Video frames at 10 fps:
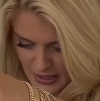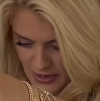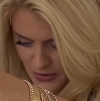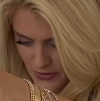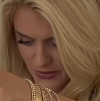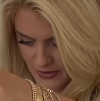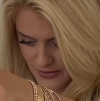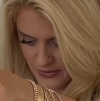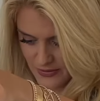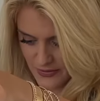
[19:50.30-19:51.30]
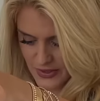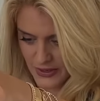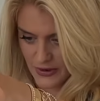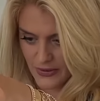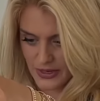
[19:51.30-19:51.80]
low, we are
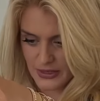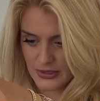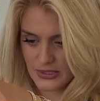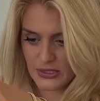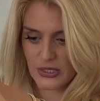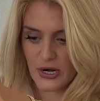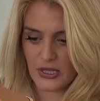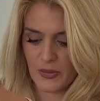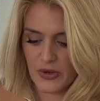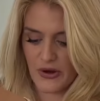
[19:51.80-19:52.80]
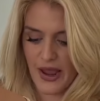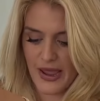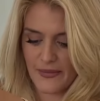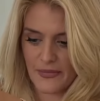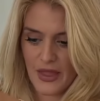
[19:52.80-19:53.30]
going to start the puree.
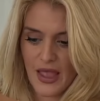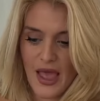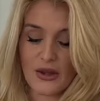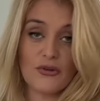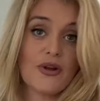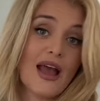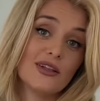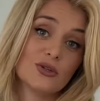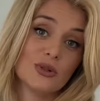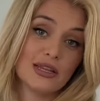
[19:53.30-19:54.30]
And gradually